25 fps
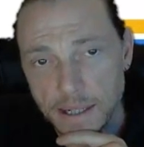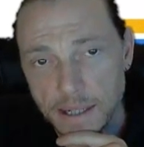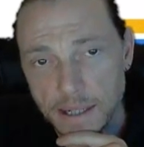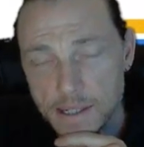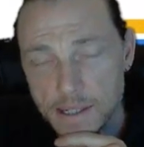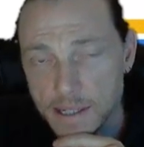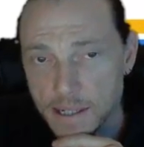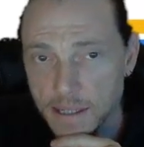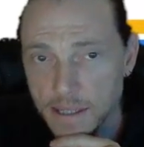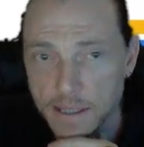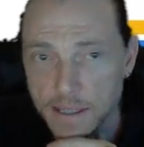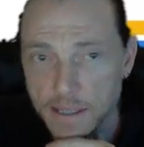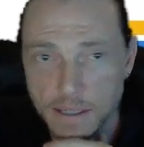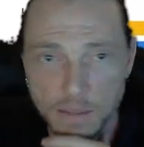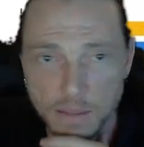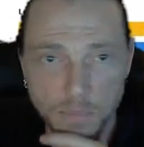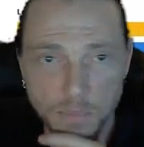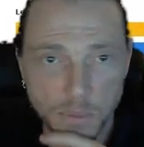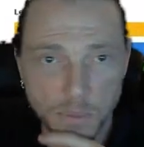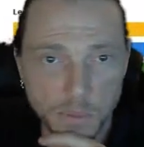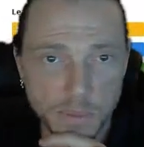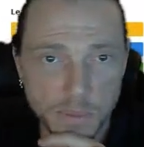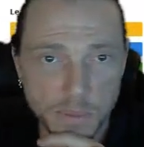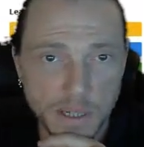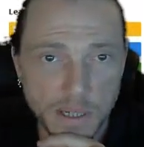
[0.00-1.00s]
Sync, and
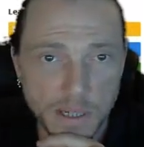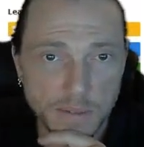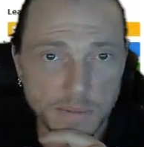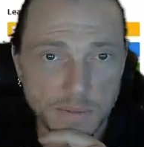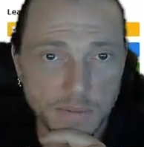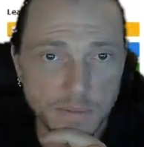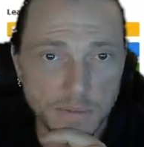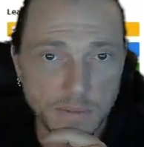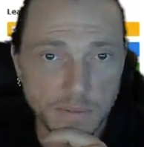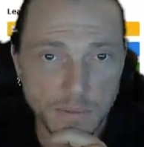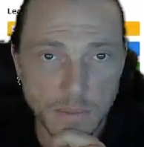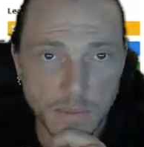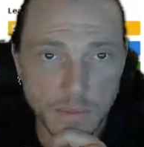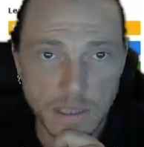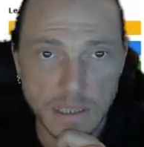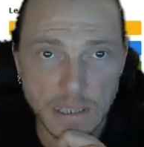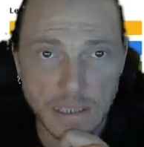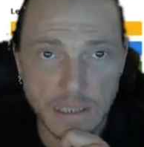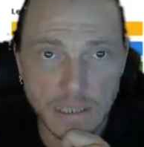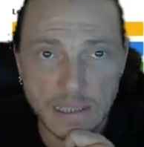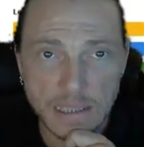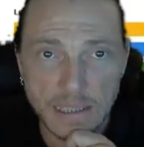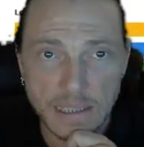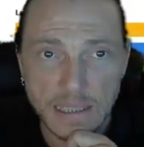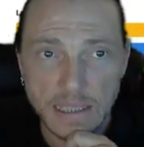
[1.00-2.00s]
Boomtown,
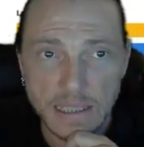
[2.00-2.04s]
really.